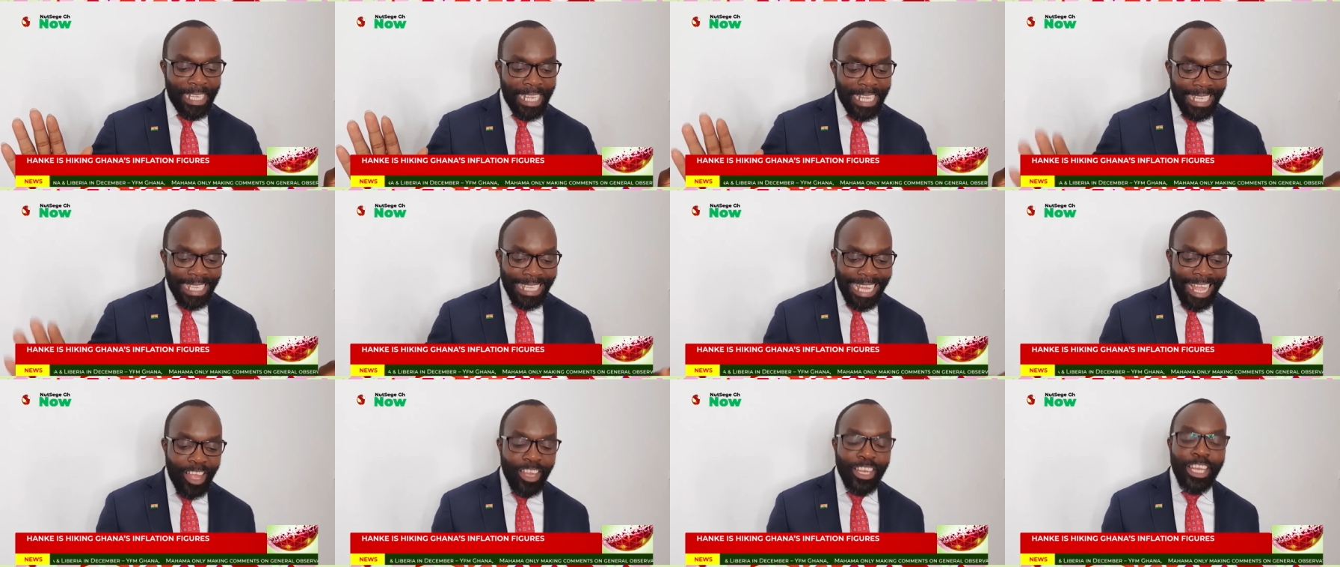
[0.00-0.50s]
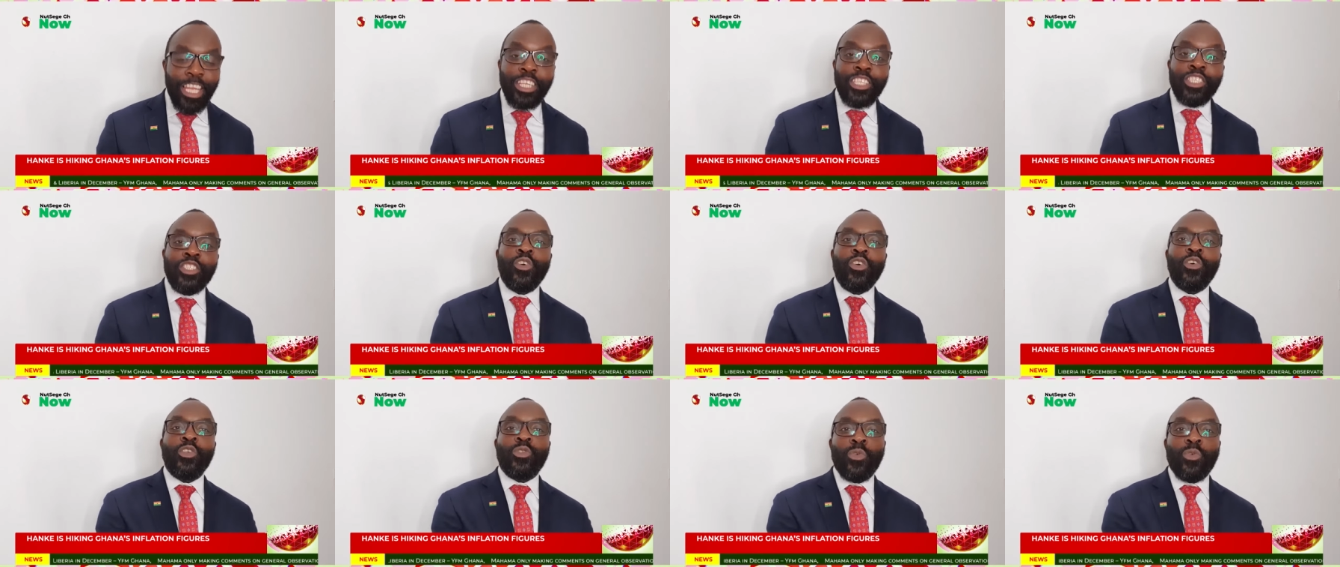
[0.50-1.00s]
Now let's
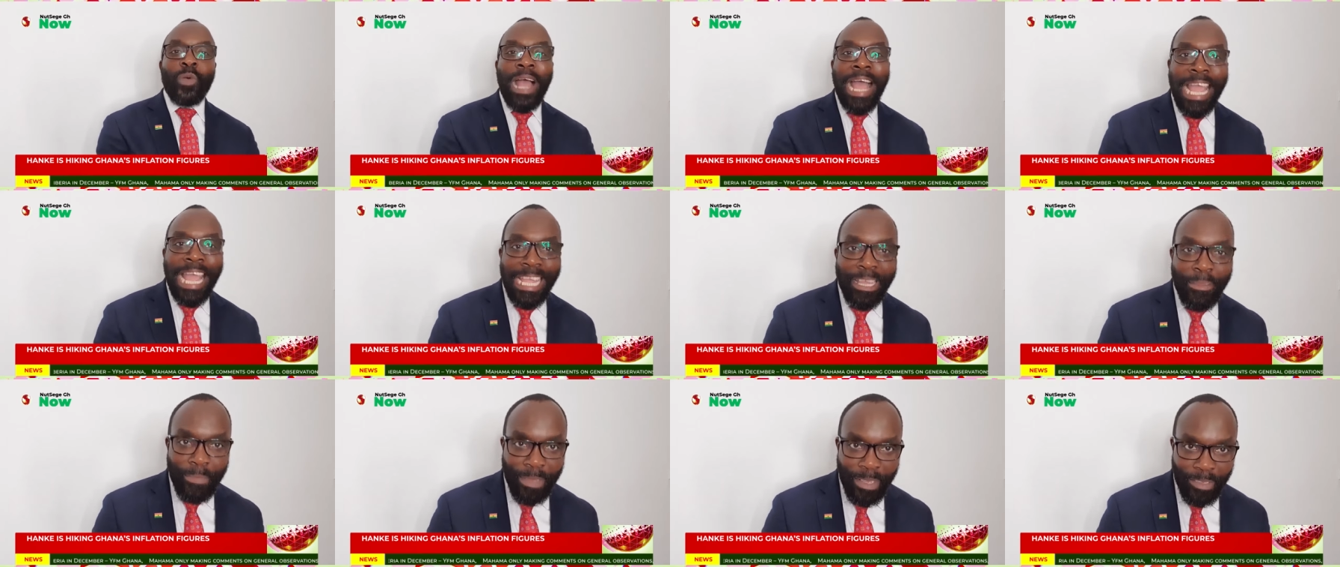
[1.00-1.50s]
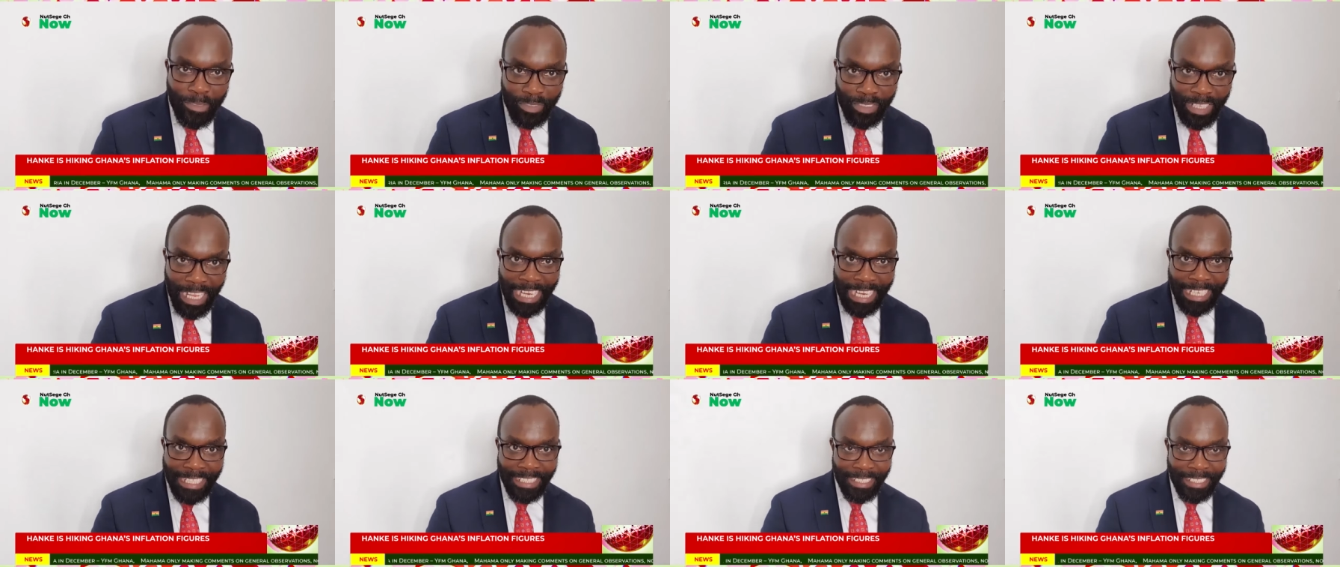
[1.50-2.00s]
go to IMF
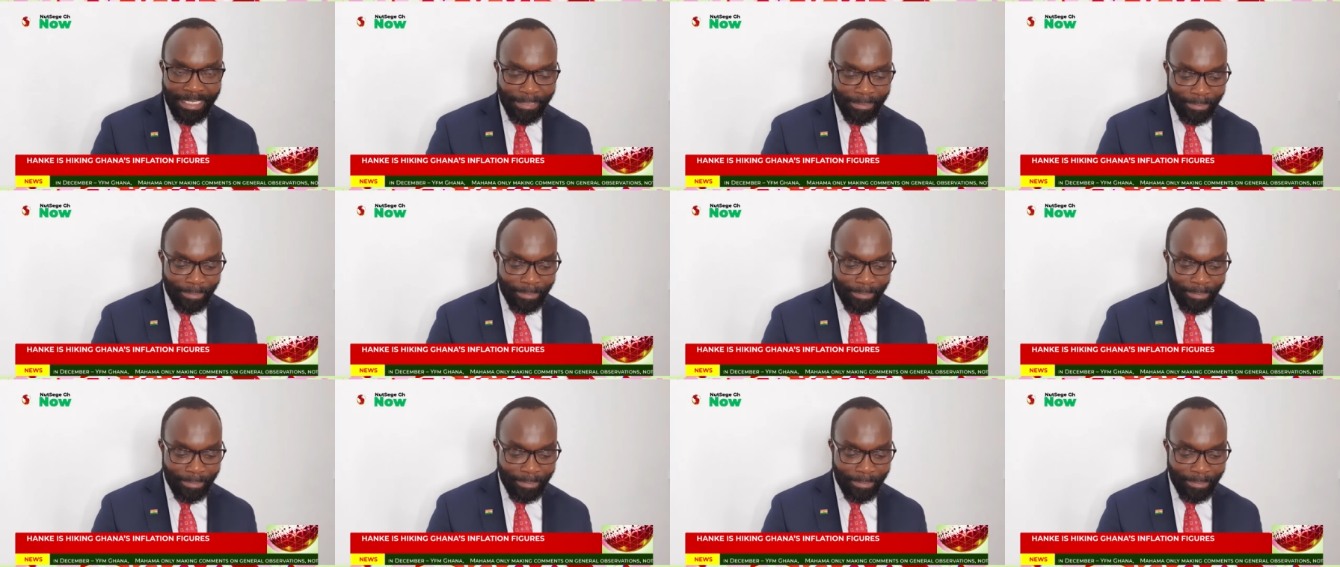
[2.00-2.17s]
site.